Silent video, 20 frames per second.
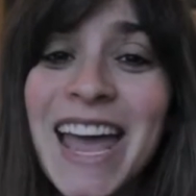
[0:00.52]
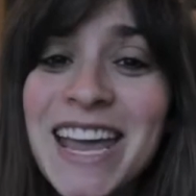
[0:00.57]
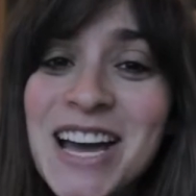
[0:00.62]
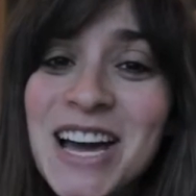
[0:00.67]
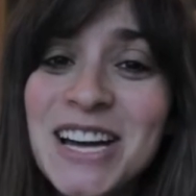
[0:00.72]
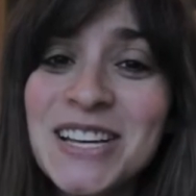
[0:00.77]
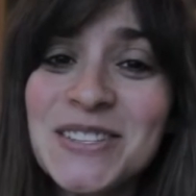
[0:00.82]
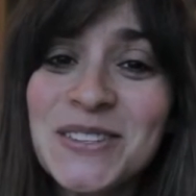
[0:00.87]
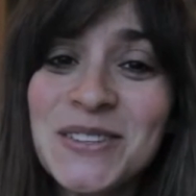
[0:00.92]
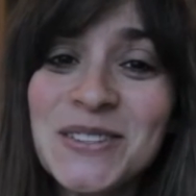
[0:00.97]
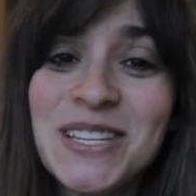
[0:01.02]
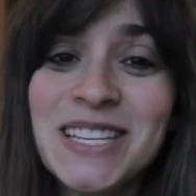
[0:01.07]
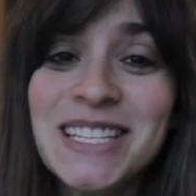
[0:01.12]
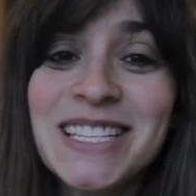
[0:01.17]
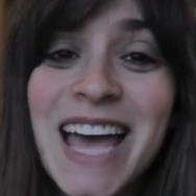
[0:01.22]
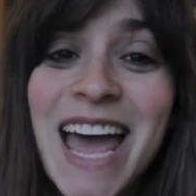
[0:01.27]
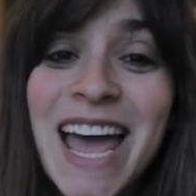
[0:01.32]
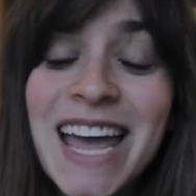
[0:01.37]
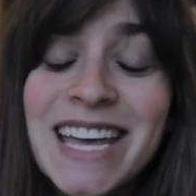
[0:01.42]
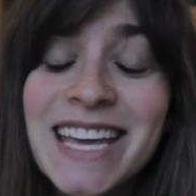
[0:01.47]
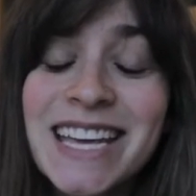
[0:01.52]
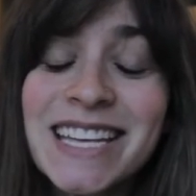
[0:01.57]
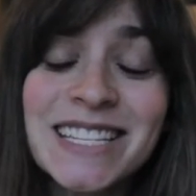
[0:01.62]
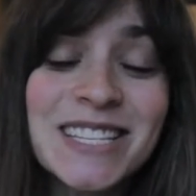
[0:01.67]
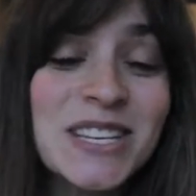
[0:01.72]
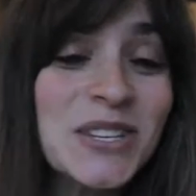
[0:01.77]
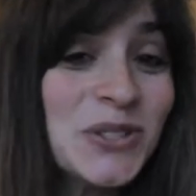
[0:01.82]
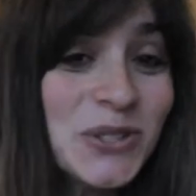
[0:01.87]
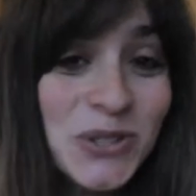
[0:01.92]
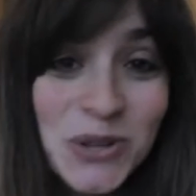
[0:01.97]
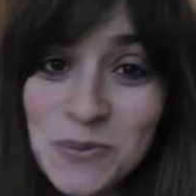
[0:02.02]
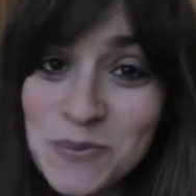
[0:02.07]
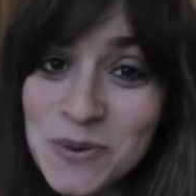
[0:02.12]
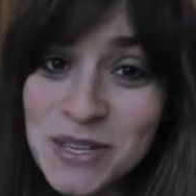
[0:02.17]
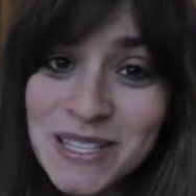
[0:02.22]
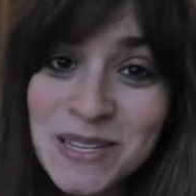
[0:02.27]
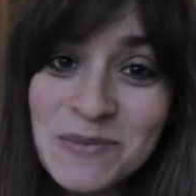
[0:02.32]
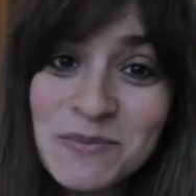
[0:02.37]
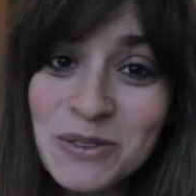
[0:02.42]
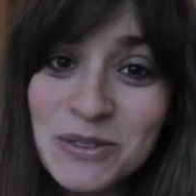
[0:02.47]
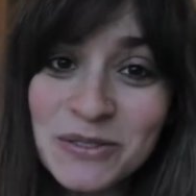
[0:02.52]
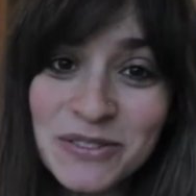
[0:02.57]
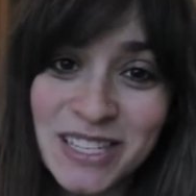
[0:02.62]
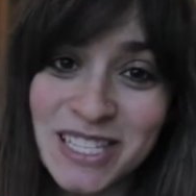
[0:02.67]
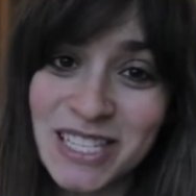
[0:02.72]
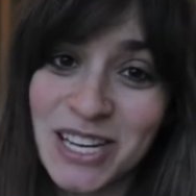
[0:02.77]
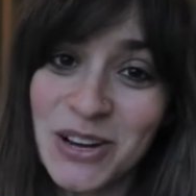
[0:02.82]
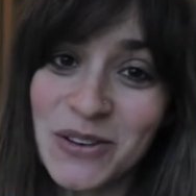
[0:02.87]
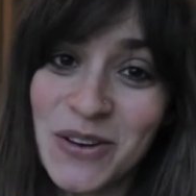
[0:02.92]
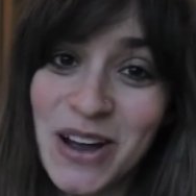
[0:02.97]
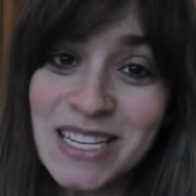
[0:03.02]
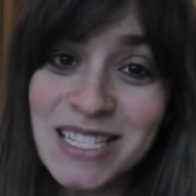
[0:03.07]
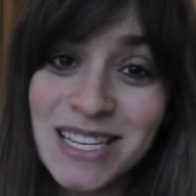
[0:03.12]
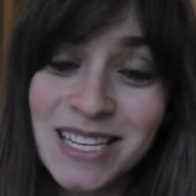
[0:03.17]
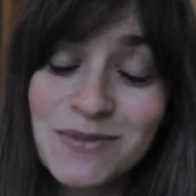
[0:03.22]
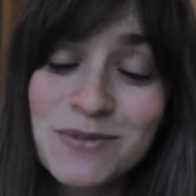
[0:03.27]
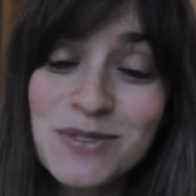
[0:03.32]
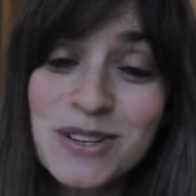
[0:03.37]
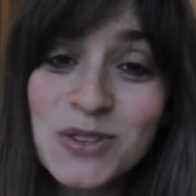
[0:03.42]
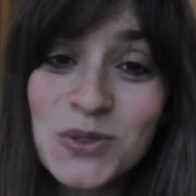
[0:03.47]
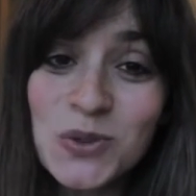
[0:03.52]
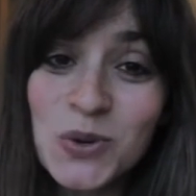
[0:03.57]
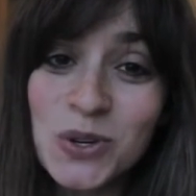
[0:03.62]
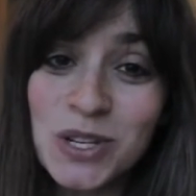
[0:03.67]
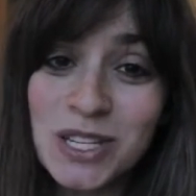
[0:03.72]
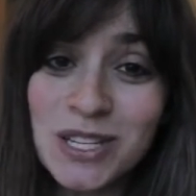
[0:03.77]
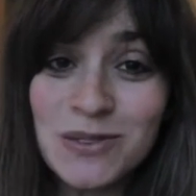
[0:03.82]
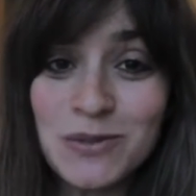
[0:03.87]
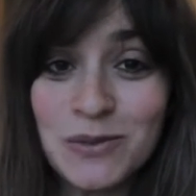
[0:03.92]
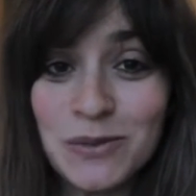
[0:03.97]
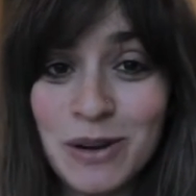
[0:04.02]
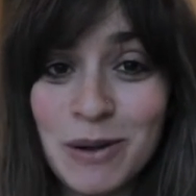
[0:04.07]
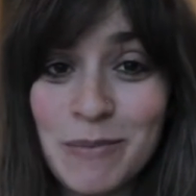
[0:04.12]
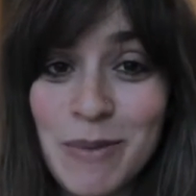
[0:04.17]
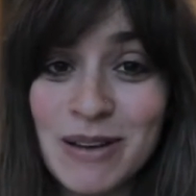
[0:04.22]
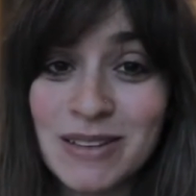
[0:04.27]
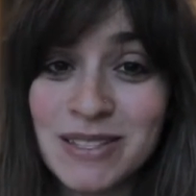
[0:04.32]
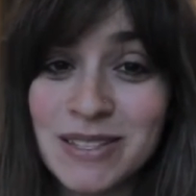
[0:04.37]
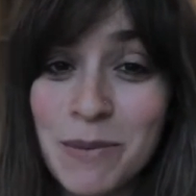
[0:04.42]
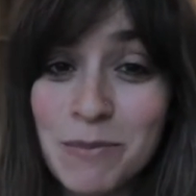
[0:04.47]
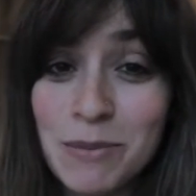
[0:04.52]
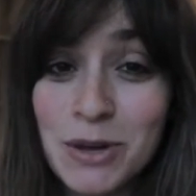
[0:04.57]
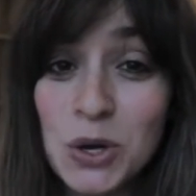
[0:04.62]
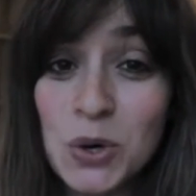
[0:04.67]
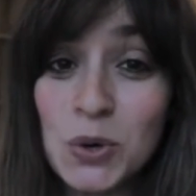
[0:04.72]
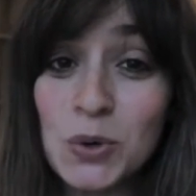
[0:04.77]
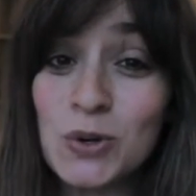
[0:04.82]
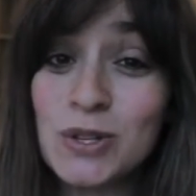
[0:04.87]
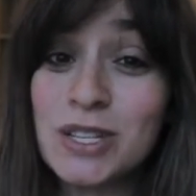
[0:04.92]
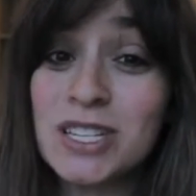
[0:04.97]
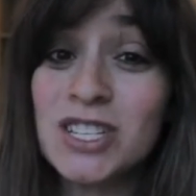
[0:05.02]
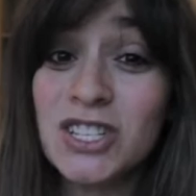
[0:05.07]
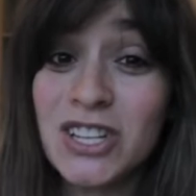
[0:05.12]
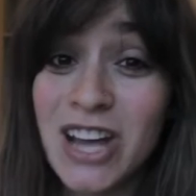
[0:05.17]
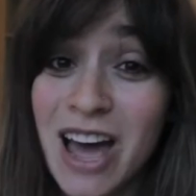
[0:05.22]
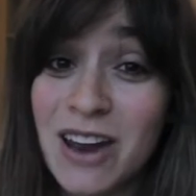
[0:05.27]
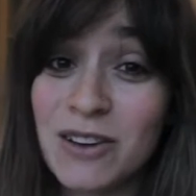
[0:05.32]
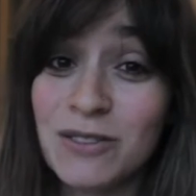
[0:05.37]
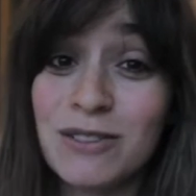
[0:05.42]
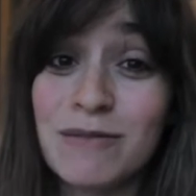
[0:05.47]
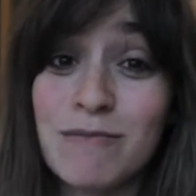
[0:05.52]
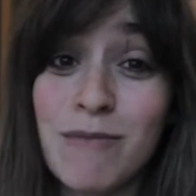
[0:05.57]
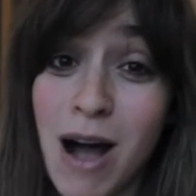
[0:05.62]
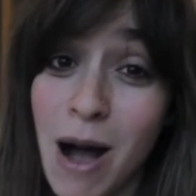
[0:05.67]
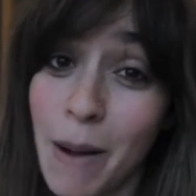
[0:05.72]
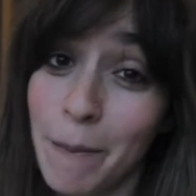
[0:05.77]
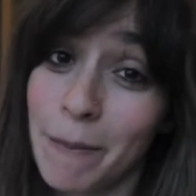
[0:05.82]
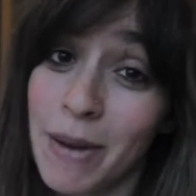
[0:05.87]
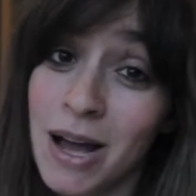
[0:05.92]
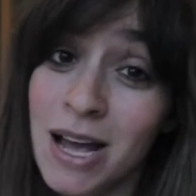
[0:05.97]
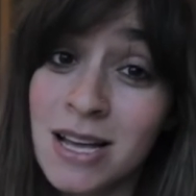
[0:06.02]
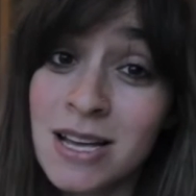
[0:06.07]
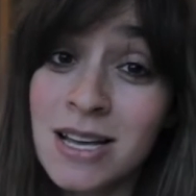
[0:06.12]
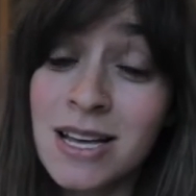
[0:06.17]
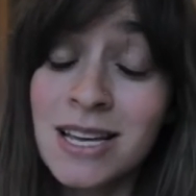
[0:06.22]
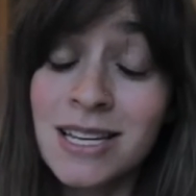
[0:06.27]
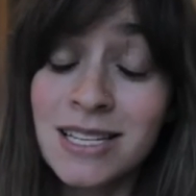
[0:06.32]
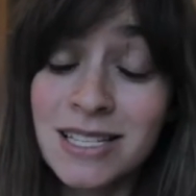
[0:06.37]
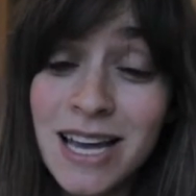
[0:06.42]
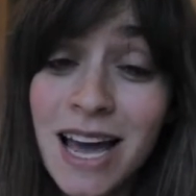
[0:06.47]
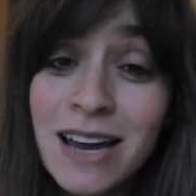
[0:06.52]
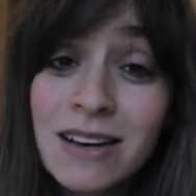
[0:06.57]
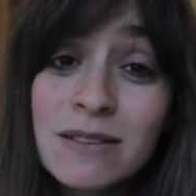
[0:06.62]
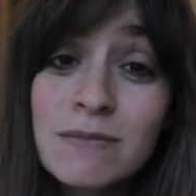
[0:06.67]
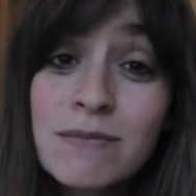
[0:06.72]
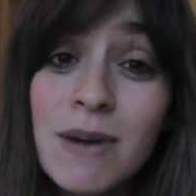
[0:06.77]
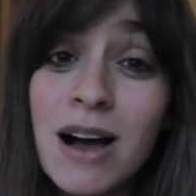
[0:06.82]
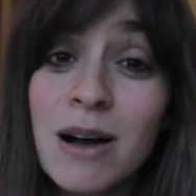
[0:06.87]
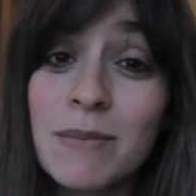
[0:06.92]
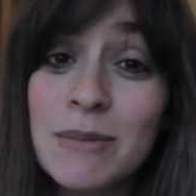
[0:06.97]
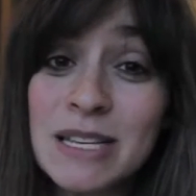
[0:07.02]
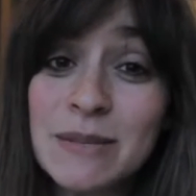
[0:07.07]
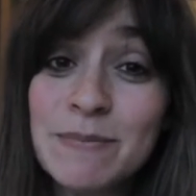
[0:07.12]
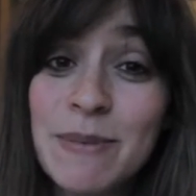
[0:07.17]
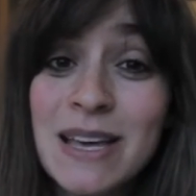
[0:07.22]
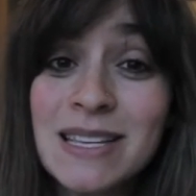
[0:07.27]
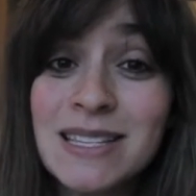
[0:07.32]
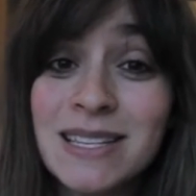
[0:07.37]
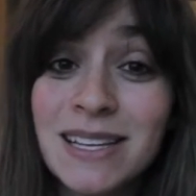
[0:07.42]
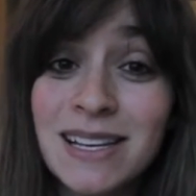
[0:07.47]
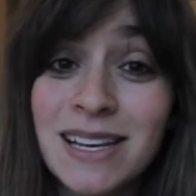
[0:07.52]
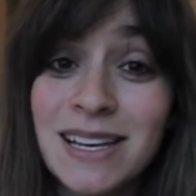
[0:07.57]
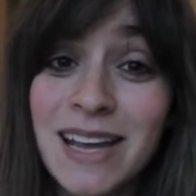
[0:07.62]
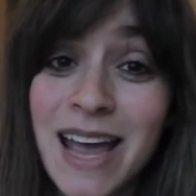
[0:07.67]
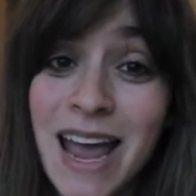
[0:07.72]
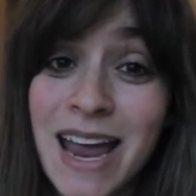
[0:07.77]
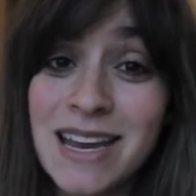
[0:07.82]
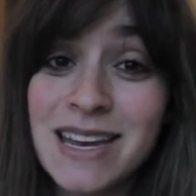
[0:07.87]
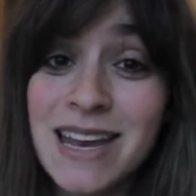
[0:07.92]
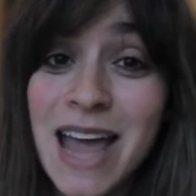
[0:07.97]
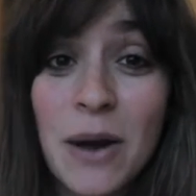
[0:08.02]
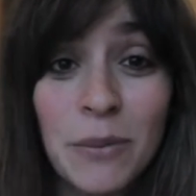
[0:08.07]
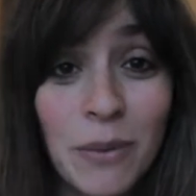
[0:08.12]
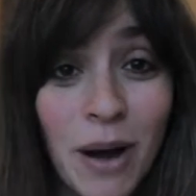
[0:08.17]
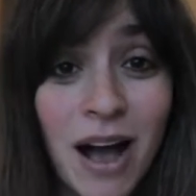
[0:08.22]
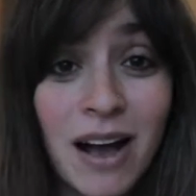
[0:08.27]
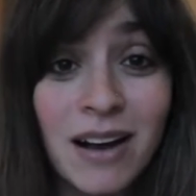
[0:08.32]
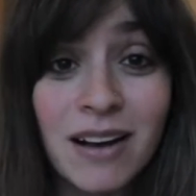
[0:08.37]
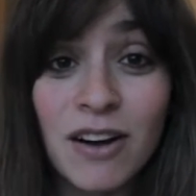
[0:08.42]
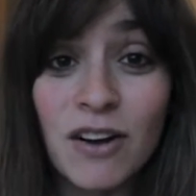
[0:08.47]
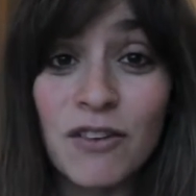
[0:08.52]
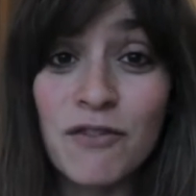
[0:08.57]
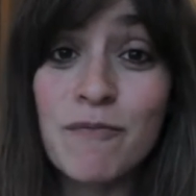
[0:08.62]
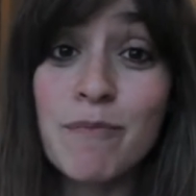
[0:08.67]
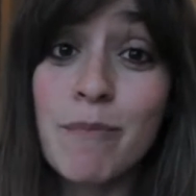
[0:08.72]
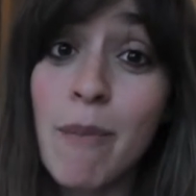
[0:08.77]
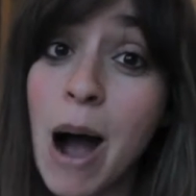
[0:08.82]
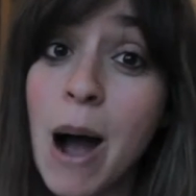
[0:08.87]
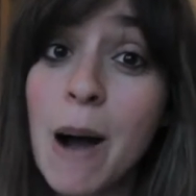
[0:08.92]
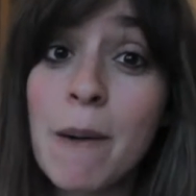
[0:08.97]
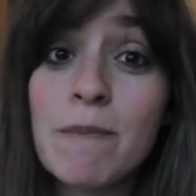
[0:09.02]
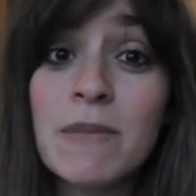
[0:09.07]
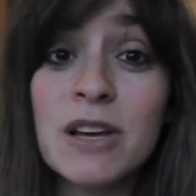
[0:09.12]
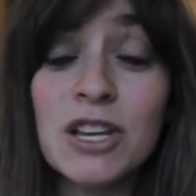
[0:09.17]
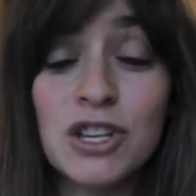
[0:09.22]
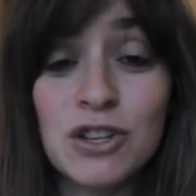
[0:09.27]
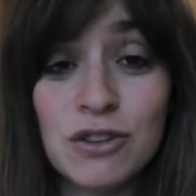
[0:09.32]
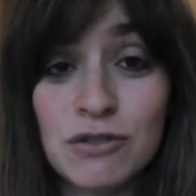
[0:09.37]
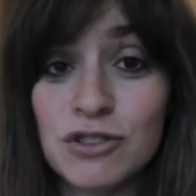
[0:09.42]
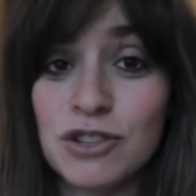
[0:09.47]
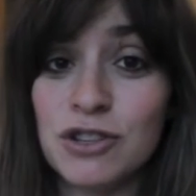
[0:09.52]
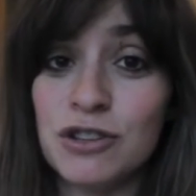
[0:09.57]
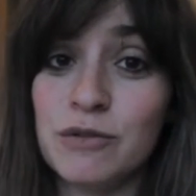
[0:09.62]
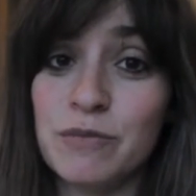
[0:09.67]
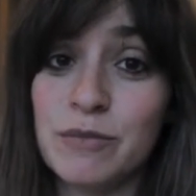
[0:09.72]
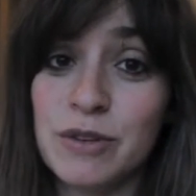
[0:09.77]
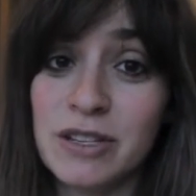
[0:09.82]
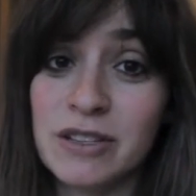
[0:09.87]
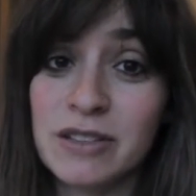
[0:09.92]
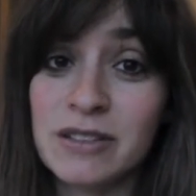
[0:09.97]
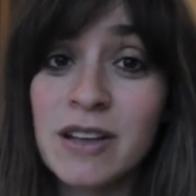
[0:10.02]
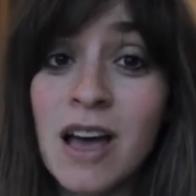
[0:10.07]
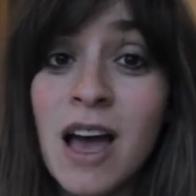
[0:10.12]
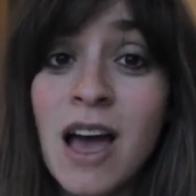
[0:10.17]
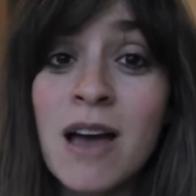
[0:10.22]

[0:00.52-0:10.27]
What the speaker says: Hey guys, so today it's a super simple video. I just want to talk to you all about something called Channel Mum. Channel Mum is basically a network of mum YouTubers